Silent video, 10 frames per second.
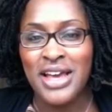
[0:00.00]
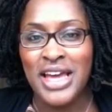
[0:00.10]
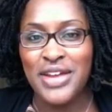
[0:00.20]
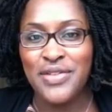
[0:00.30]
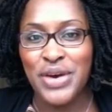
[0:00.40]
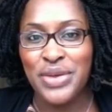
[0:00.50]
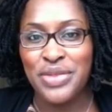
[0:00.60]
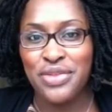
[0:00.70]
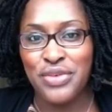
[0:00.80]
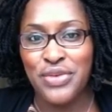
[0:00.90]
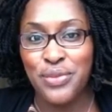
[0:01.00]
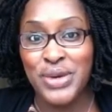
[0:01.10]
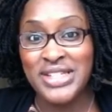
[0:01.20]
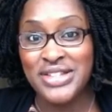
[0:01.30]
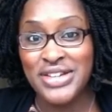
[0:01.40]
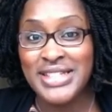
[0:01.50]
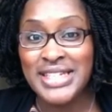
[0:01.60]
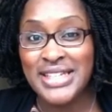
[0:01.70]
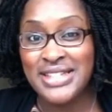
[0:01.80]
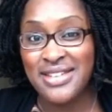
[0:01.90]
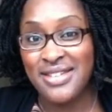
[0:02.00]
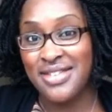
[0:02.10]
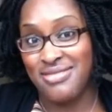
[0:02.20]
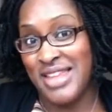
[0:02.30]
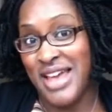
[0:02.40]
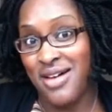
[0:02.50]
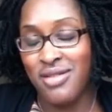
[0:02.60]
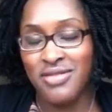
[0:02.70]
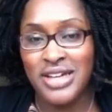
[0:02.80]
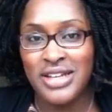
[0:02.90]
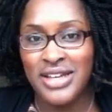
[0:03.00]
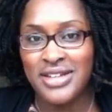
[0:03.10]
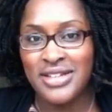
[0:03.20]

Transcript: kind of going through from weeks 30 to now, really.